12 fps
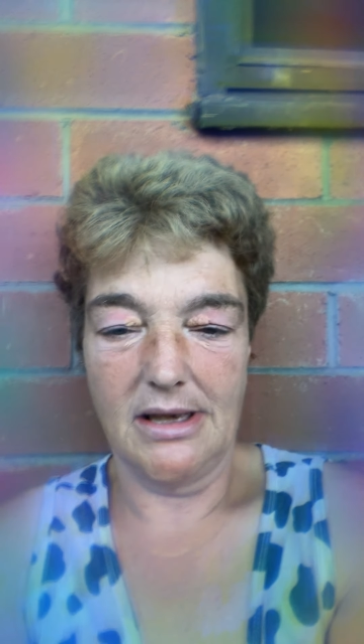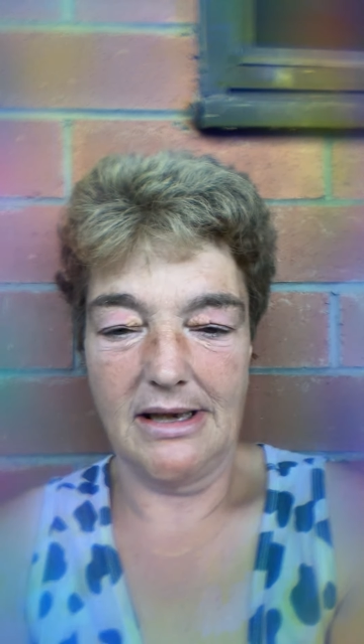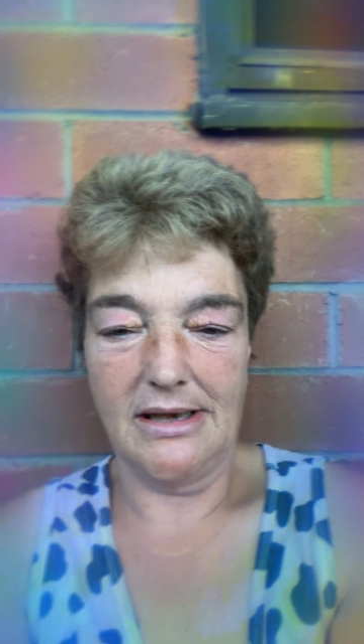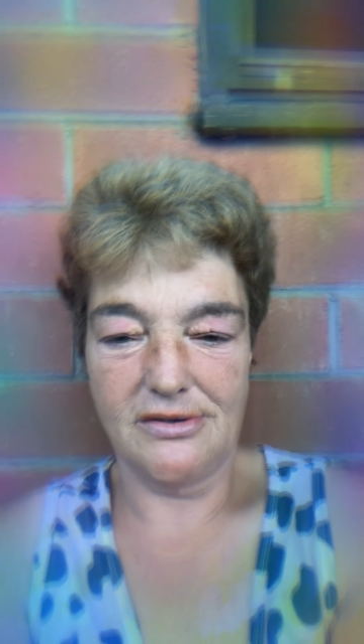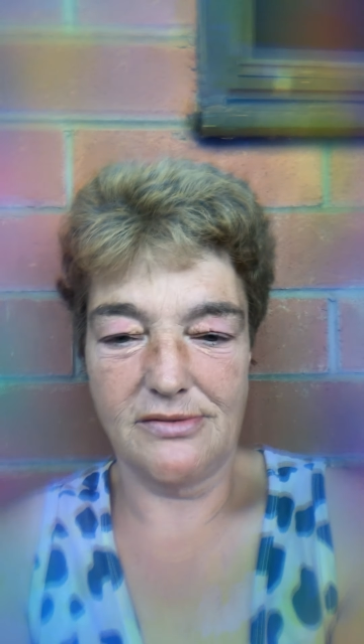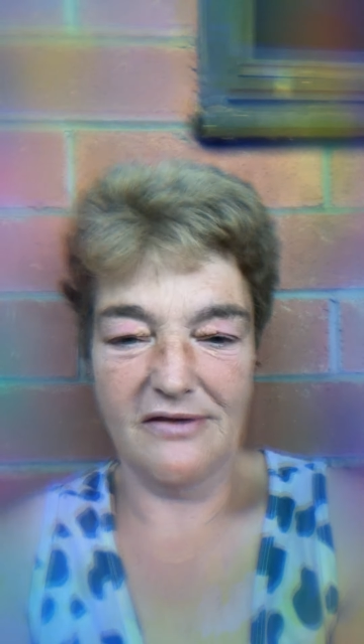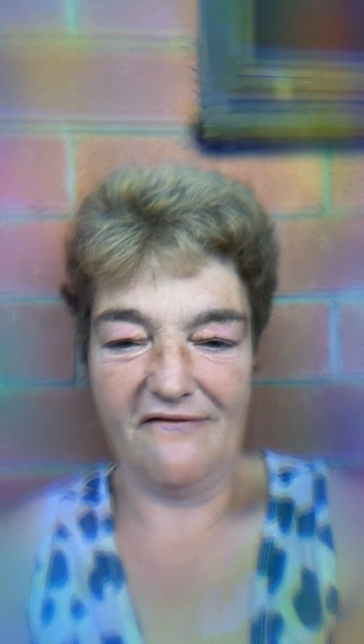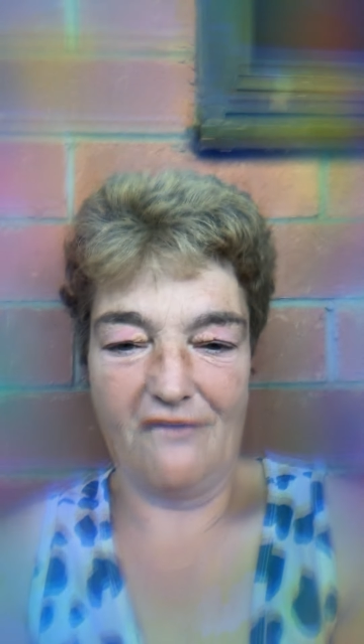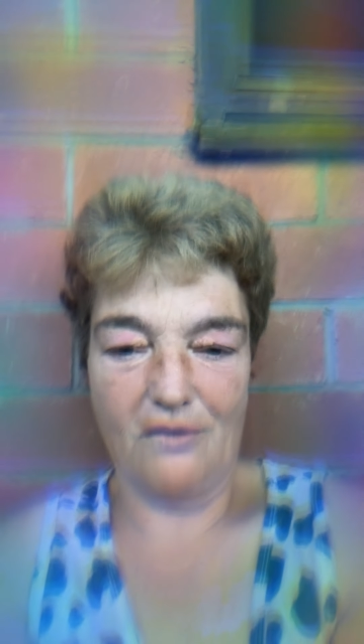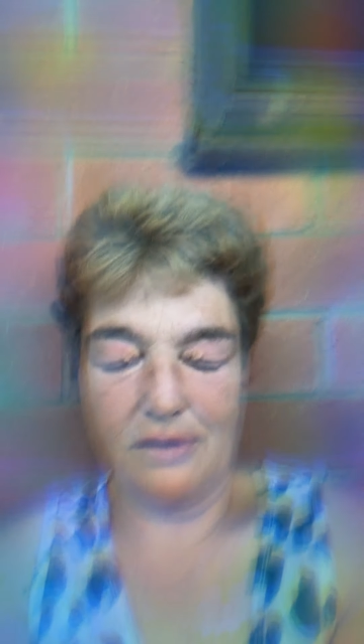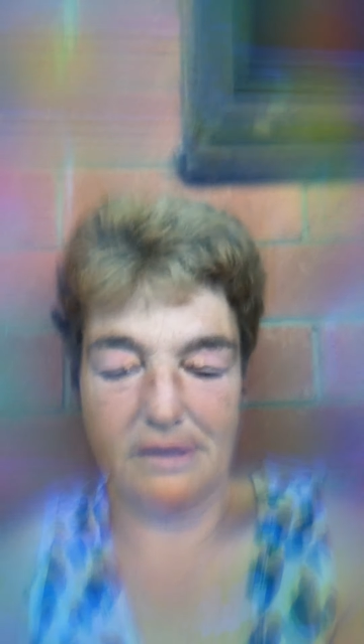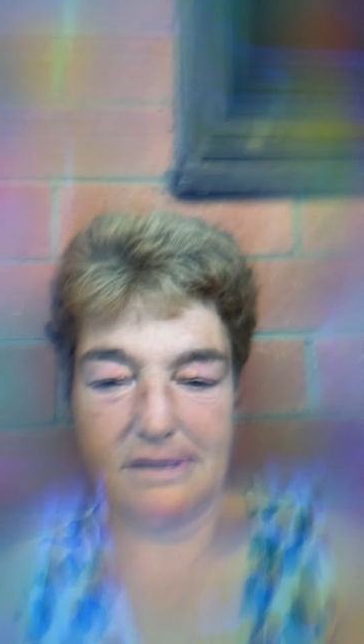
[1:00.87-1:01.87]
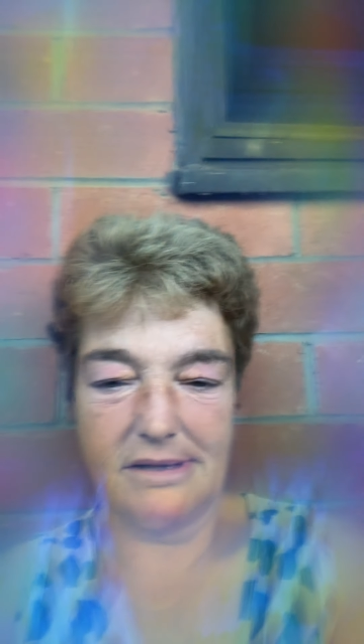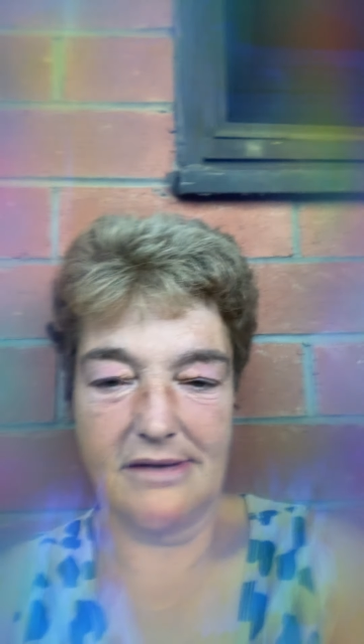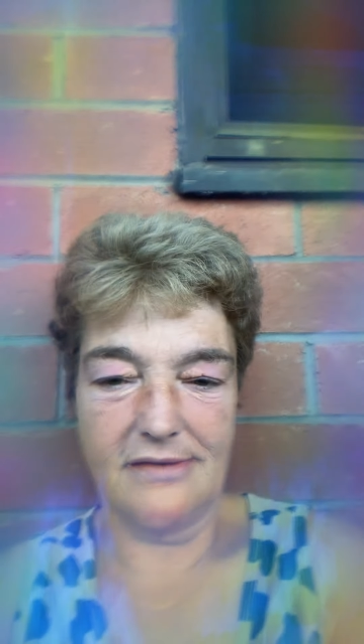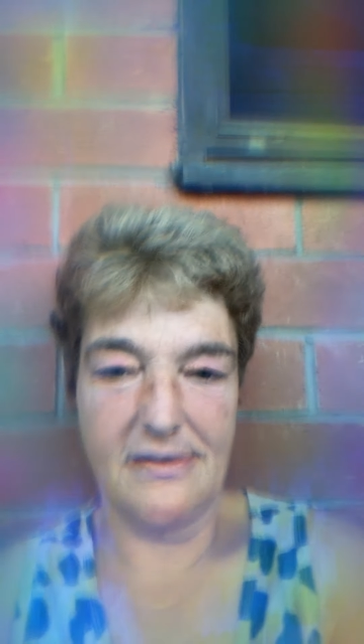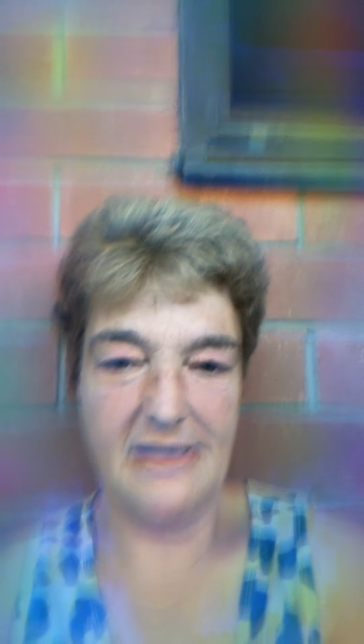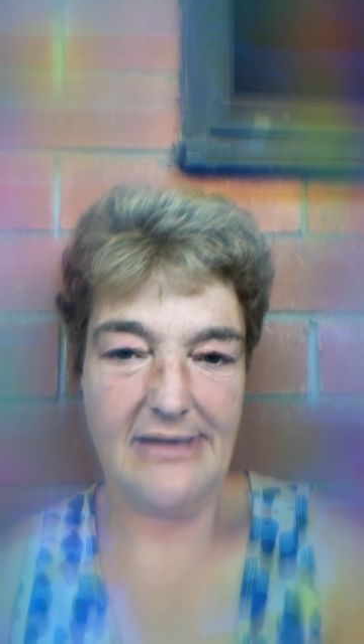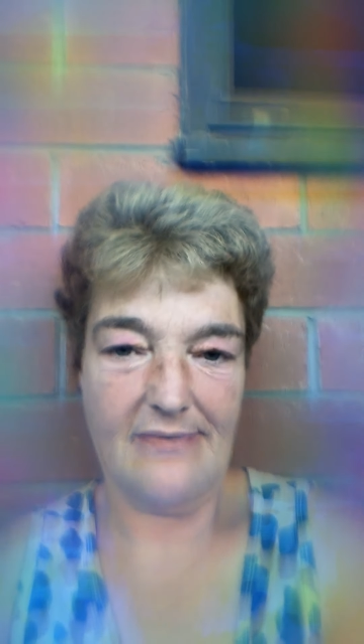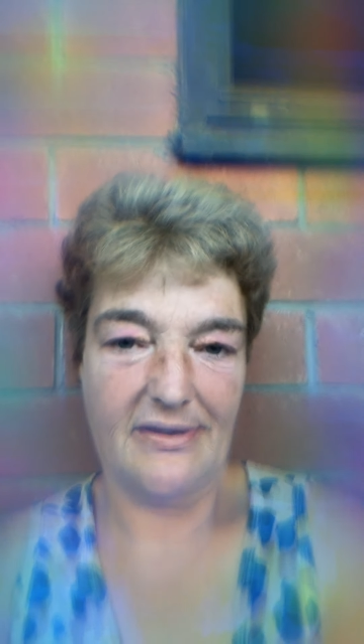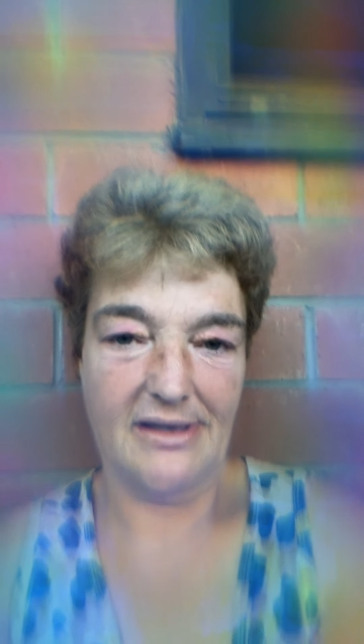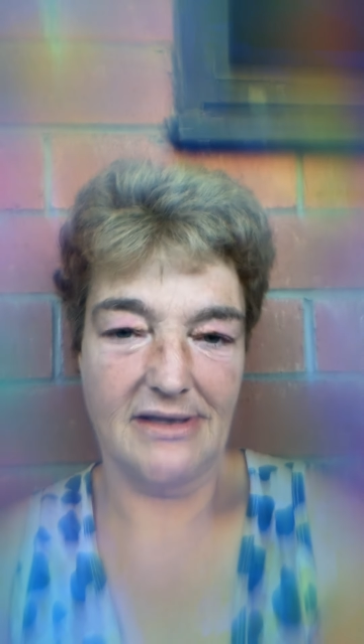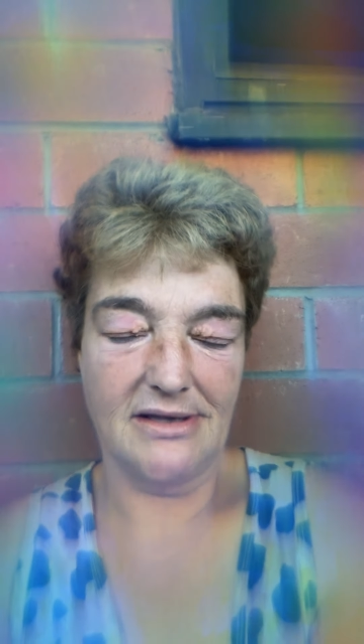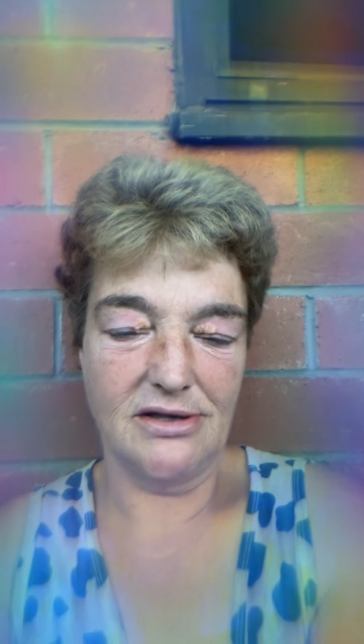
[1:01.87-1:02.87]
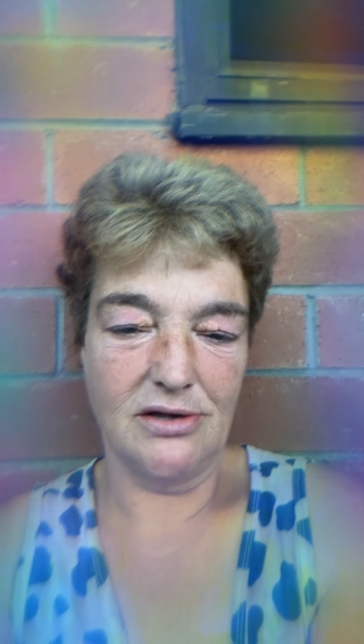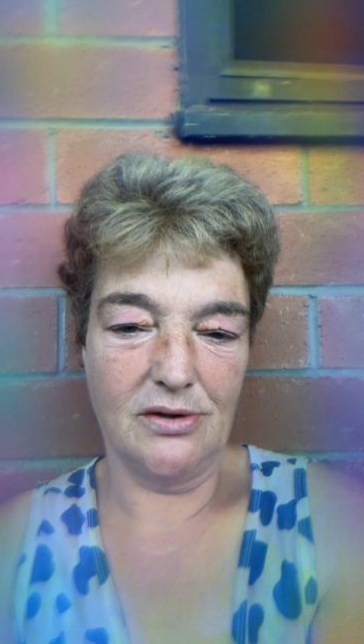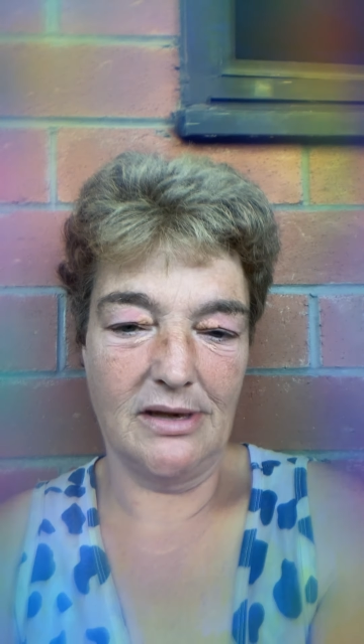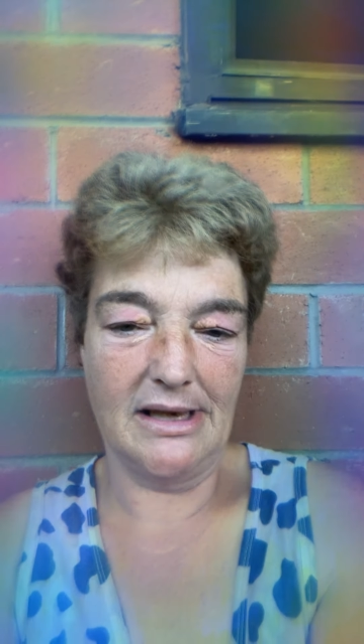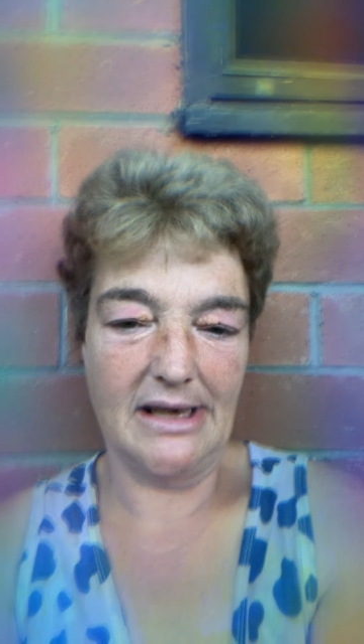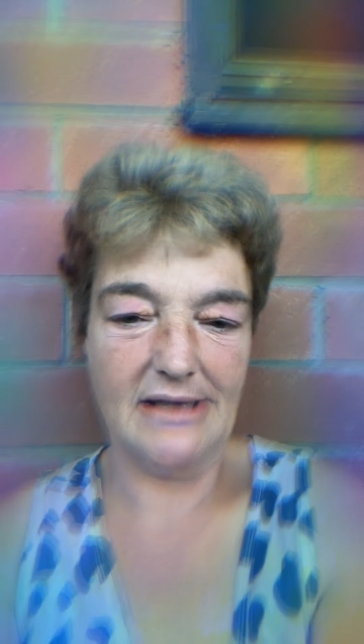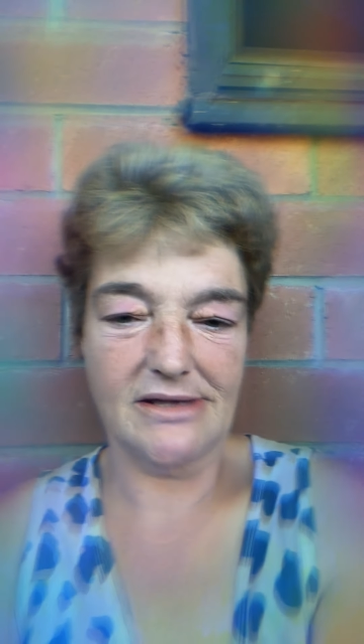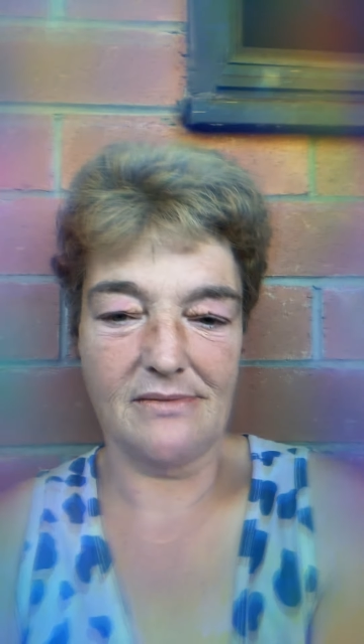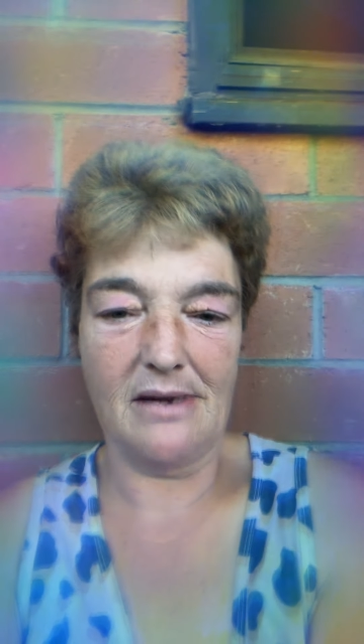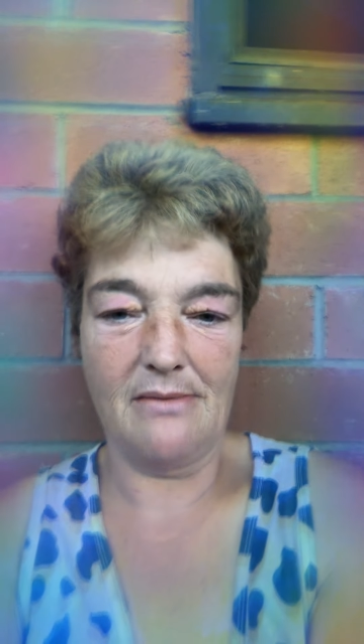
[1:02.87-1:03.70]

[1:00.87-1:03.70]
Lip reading: gives me focus, gives me something to do, and it gets my